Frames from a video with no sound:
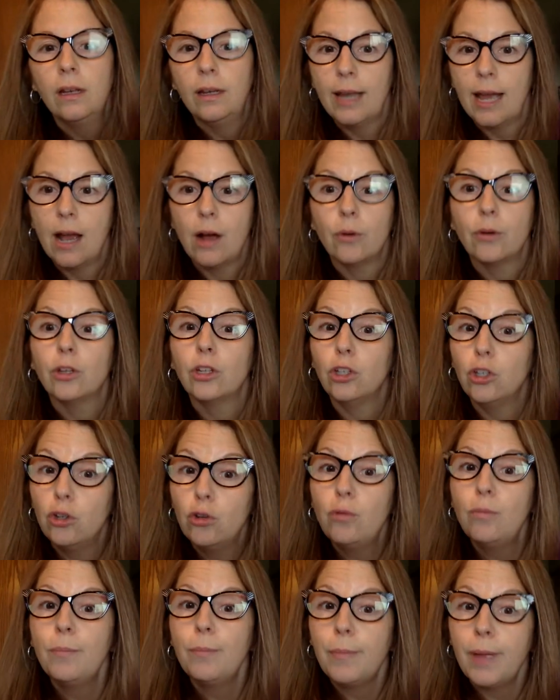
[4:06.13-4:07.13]
Now,
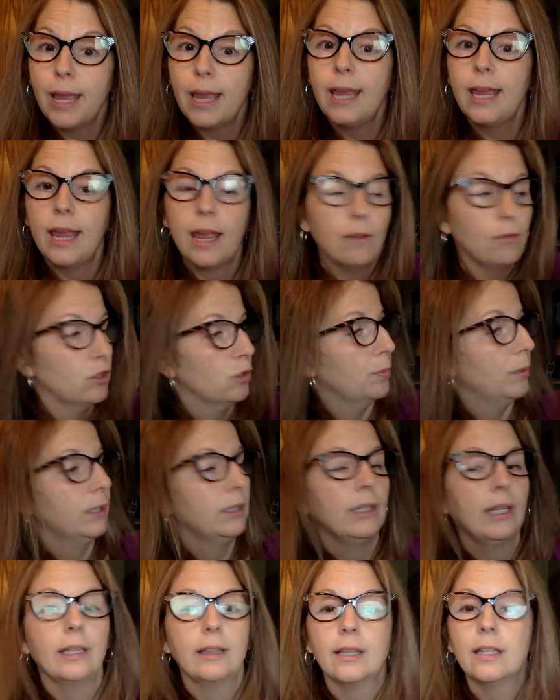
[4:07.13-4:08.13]
you may have you
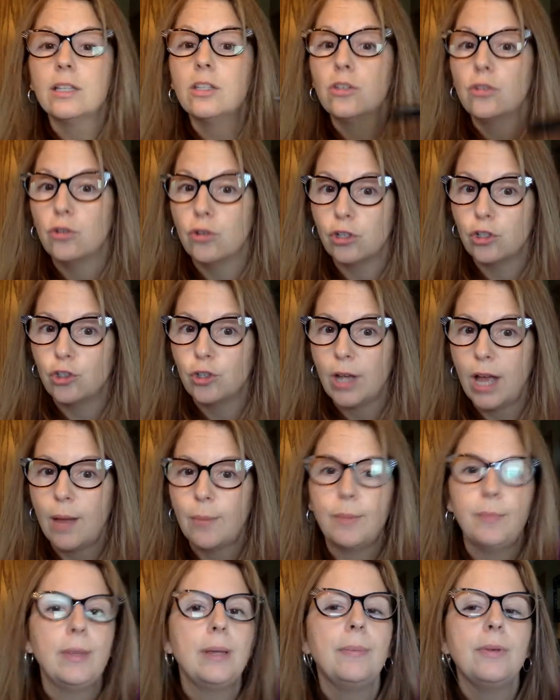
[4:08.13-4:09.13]
spelled it like this, good
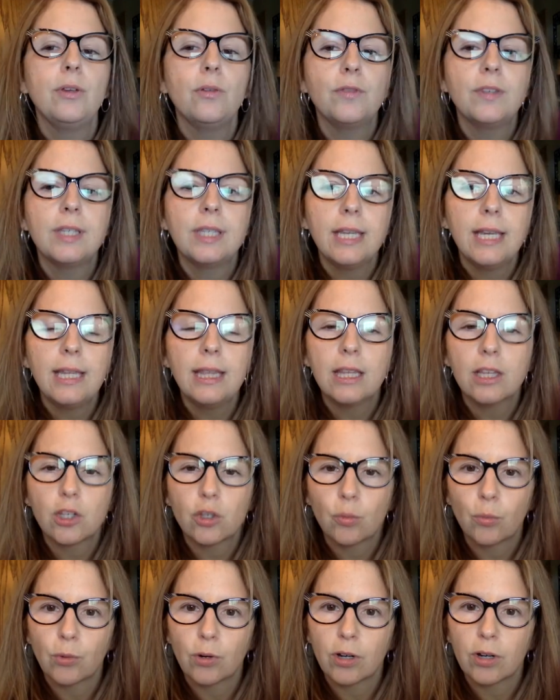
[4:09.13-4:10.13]
job, and maybe you've seen
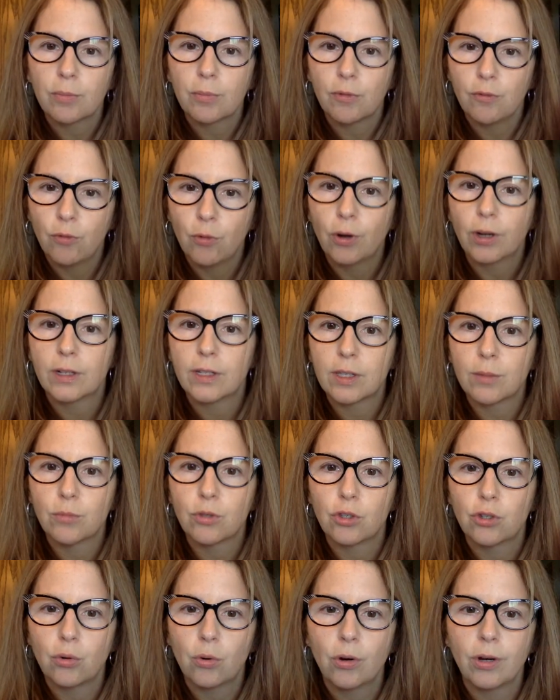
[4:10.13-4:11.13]
this word before in some
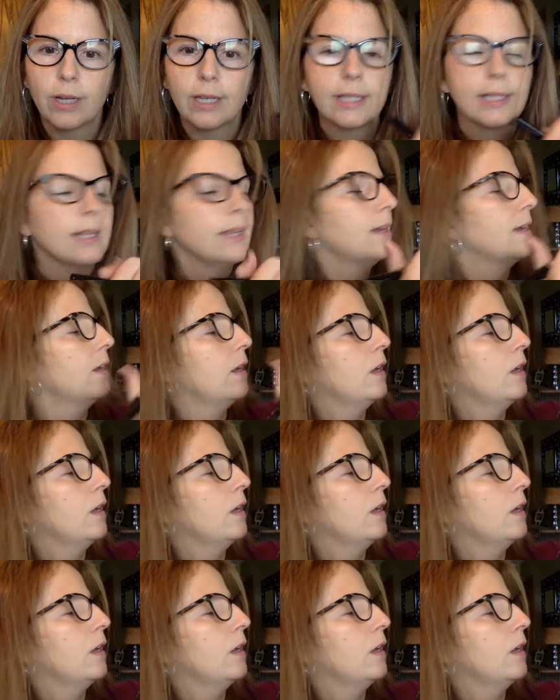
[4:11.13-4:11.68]
stories.